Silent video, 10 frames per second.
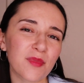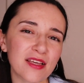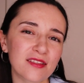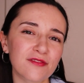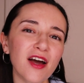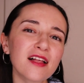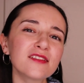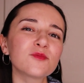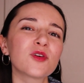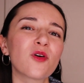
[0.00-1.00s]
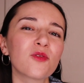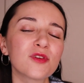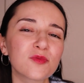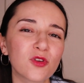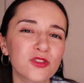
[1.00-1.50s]
messy files. We
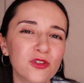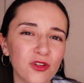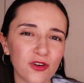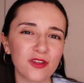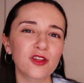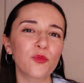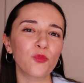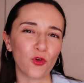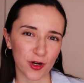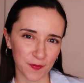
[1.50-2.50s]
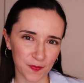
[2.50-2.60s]
always want to learn more.